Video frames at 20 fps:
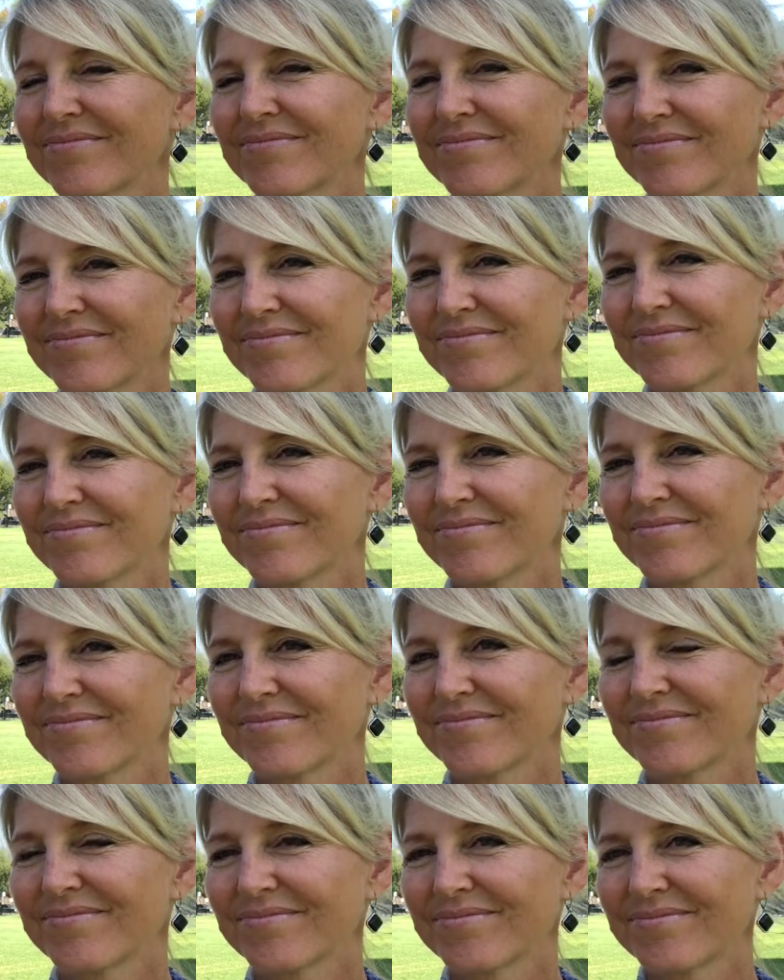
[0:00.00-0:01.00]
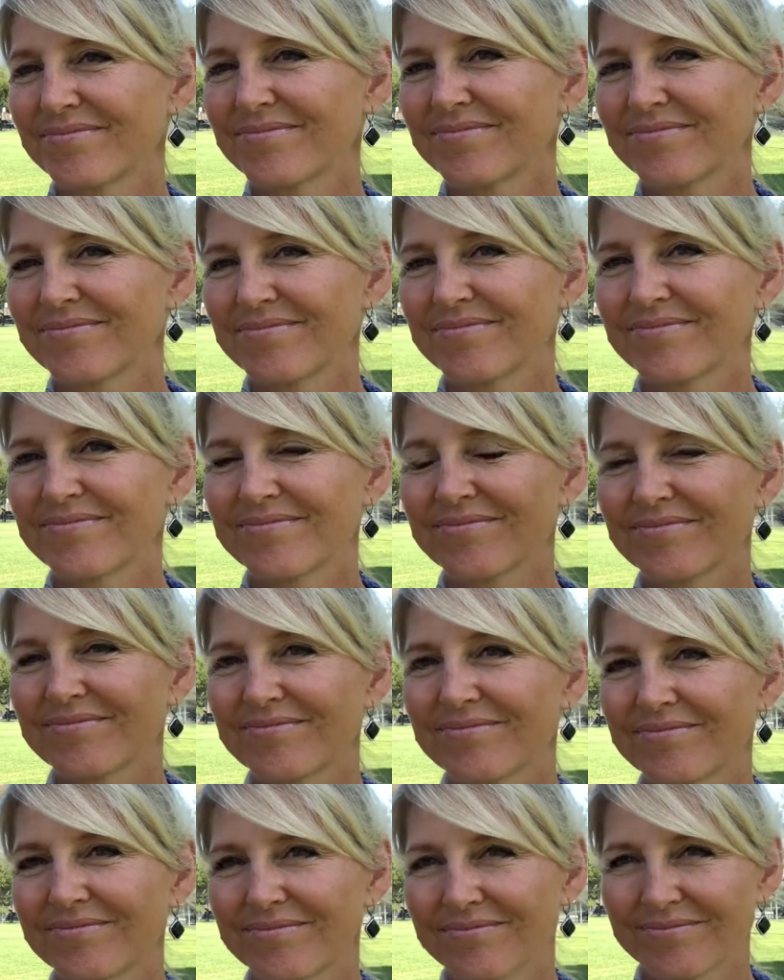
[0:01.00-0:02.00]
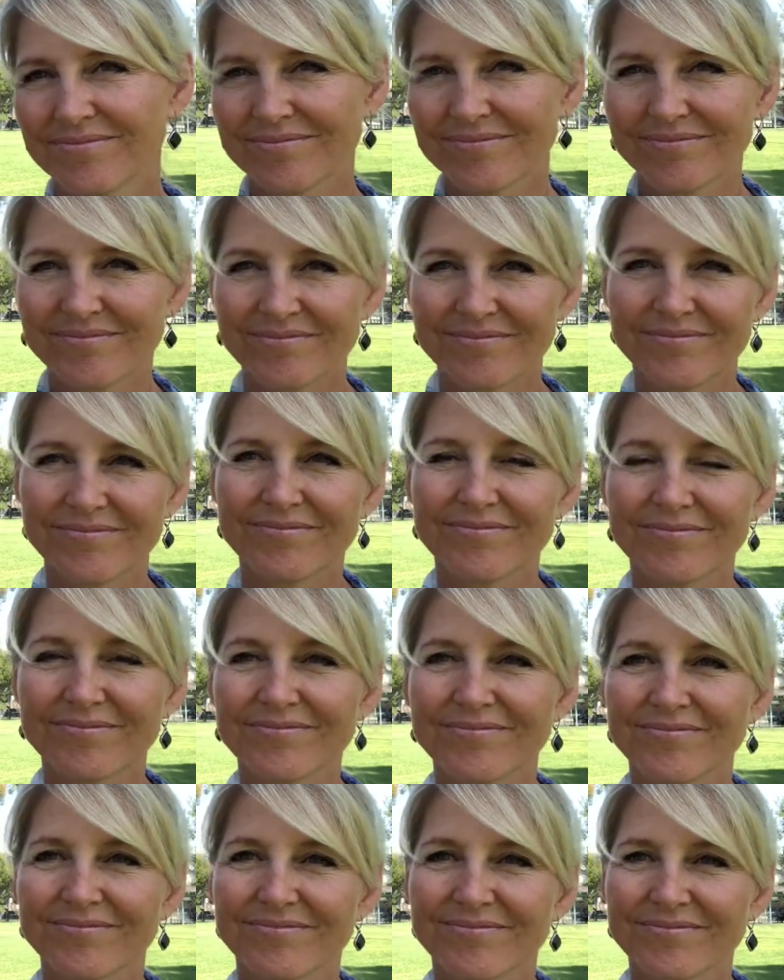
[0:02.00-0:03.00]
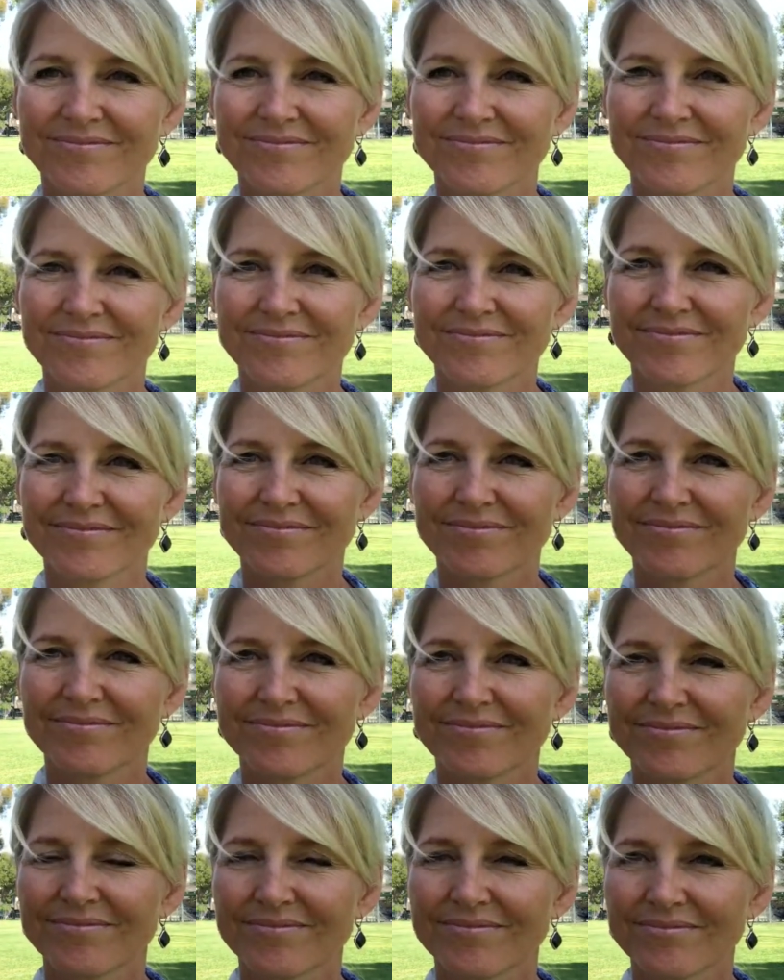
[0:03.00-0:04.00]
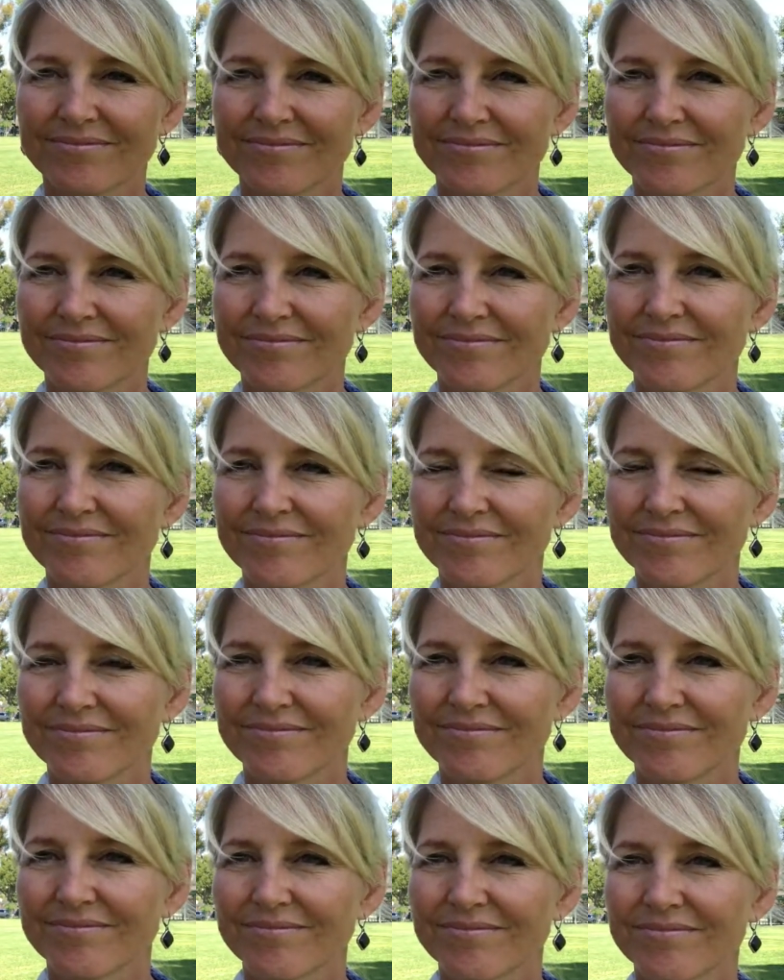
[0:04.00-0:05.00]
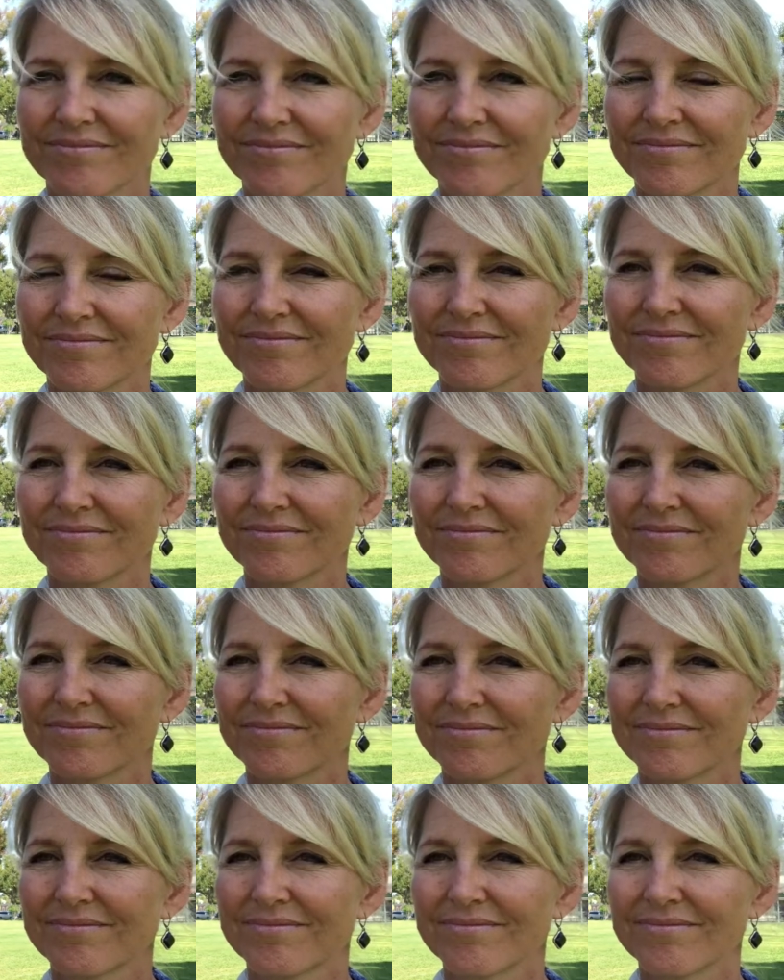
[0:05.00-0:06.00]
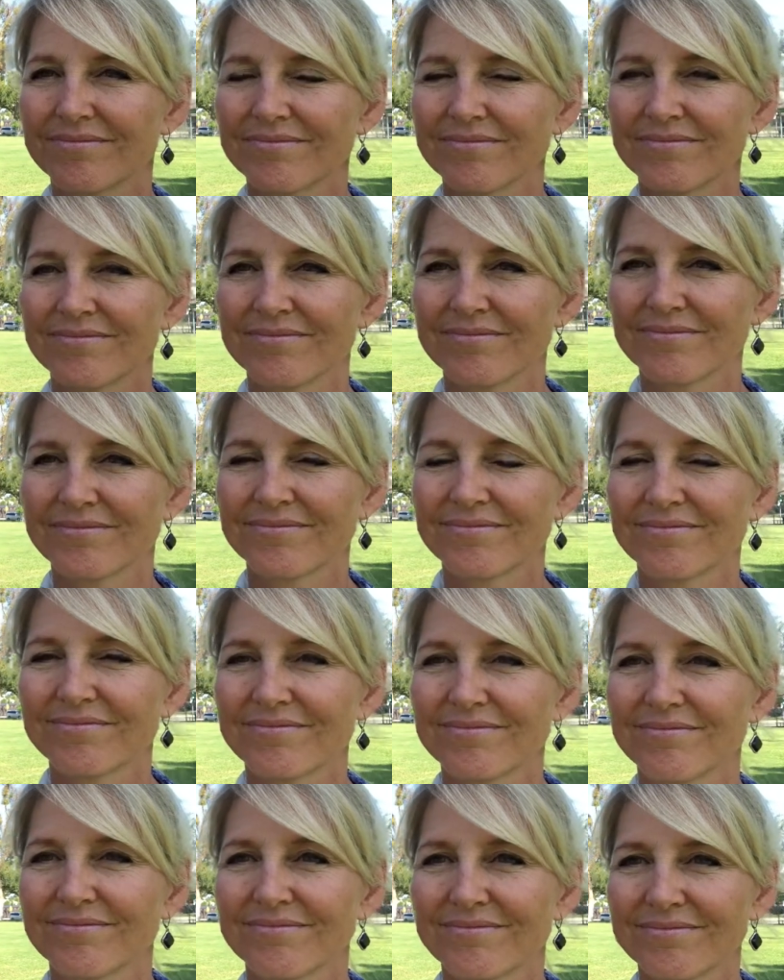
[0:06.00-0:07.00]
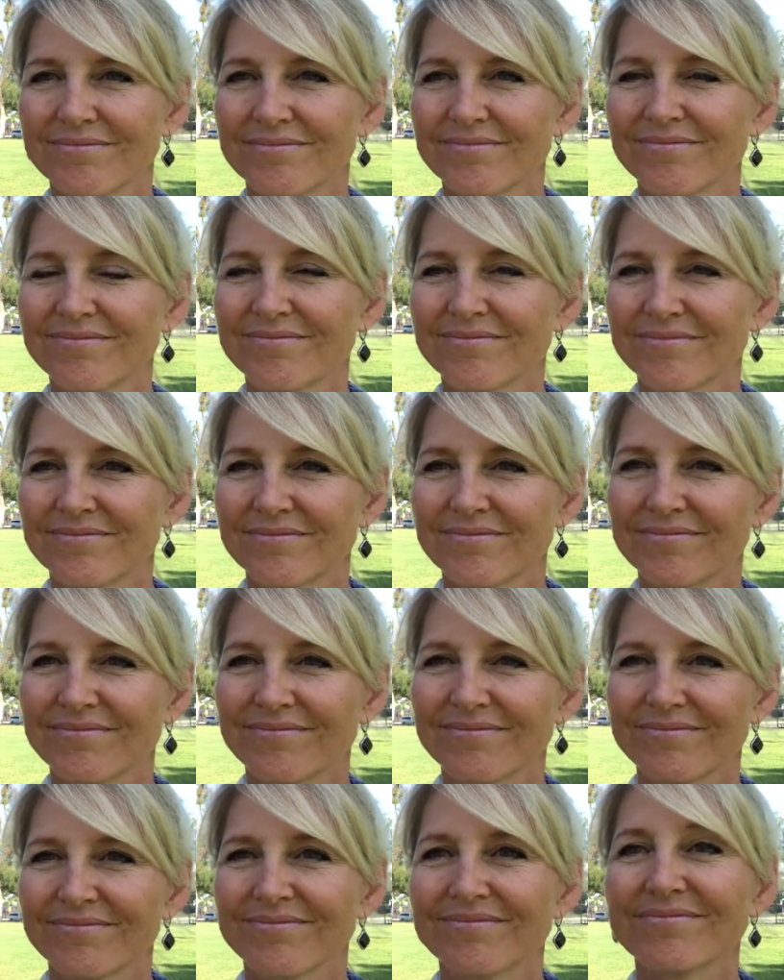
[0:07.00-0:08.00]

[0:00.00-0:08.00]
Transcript: (not speaking)